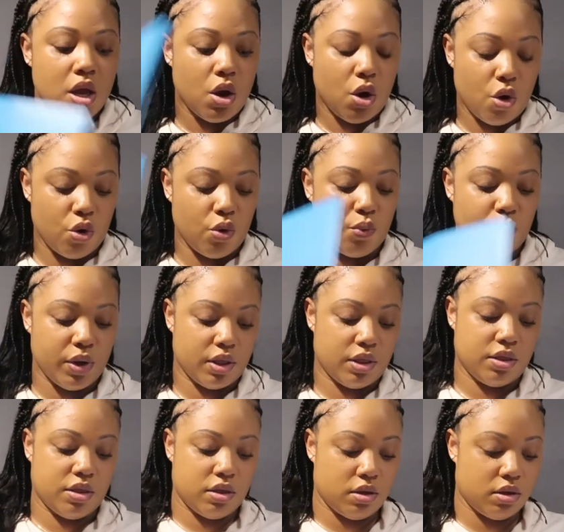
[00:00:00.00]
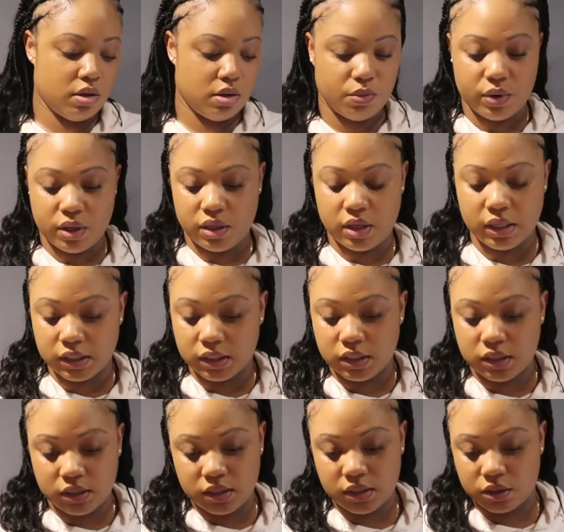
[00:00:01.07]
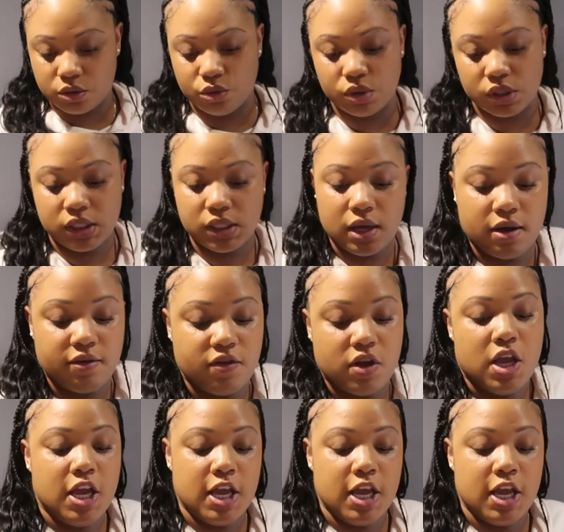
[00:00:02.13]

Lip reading: home with his school stuff.